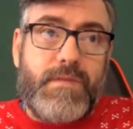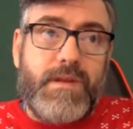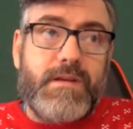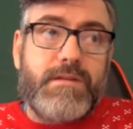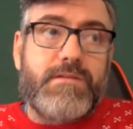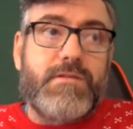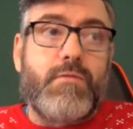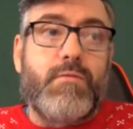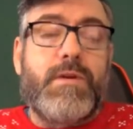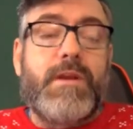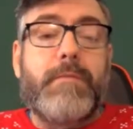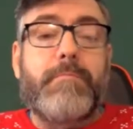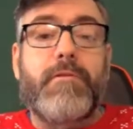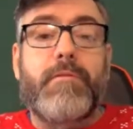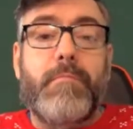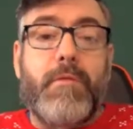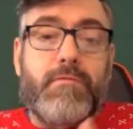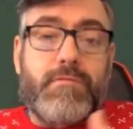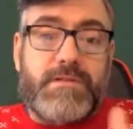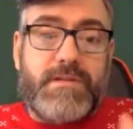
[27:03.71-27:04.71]
So when he
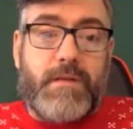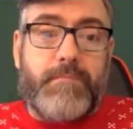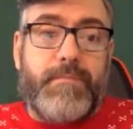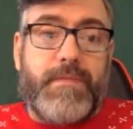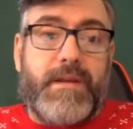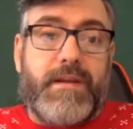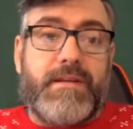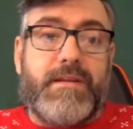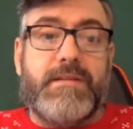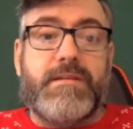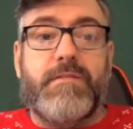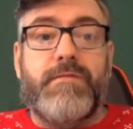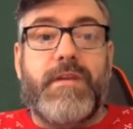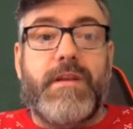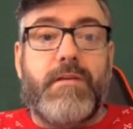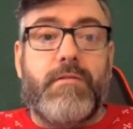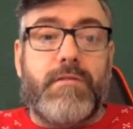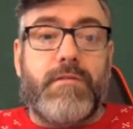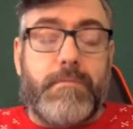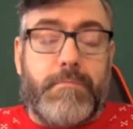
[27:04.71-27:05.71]
promotes something and does a
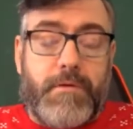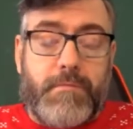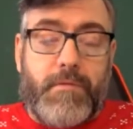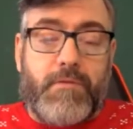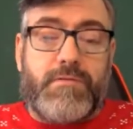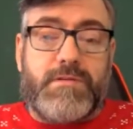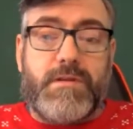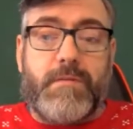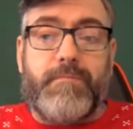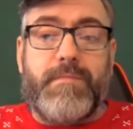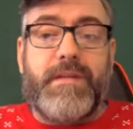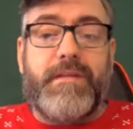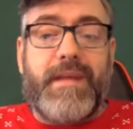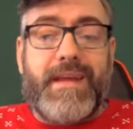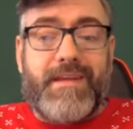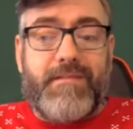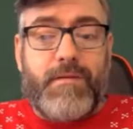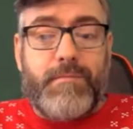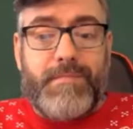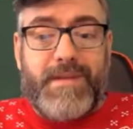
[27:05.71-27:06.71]
video to promote something, they
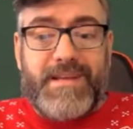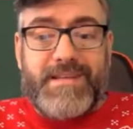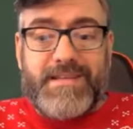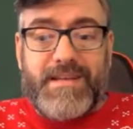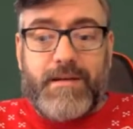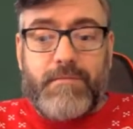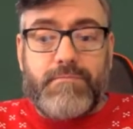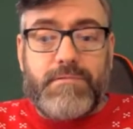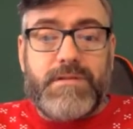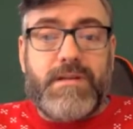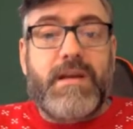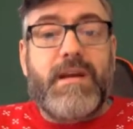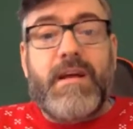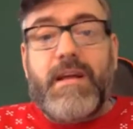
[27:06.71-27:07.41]
give him discounts.